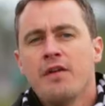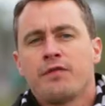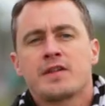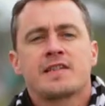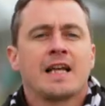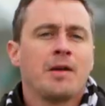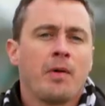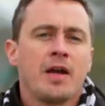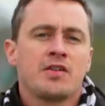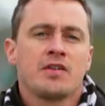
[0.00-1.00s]
for a
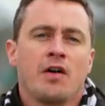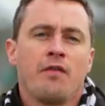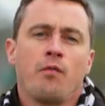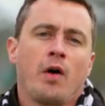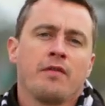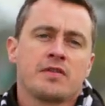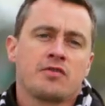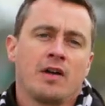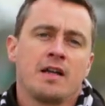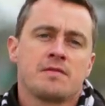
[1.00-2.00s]
celebration of one of
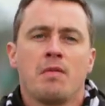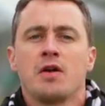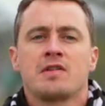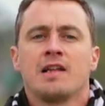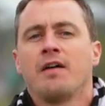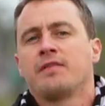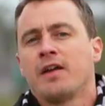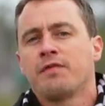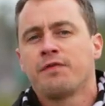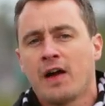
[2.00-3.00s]
Australia's most loved
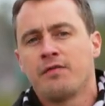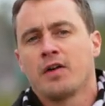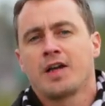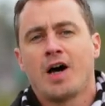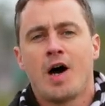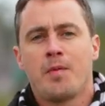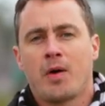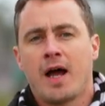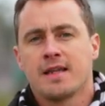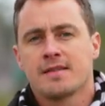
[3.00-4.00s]
and favourite car
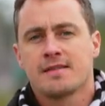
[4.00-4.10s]
brands.